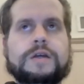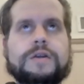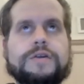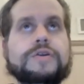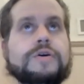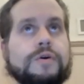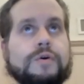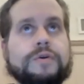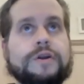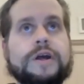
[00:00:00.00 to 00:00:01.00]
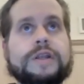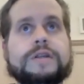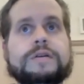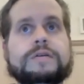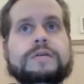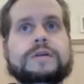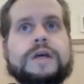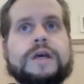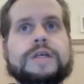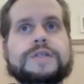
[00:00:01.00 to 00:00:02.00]
No, not
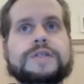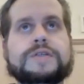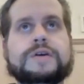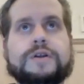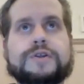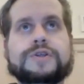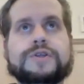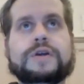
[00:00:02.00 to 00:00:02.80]
as such.